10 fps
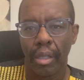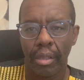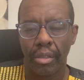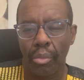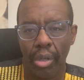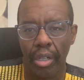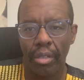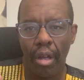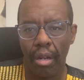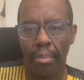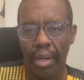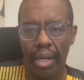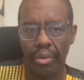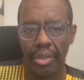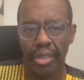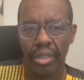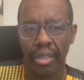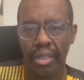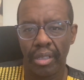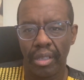So we're going to talk about
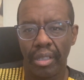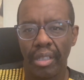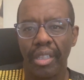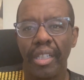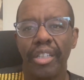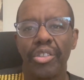the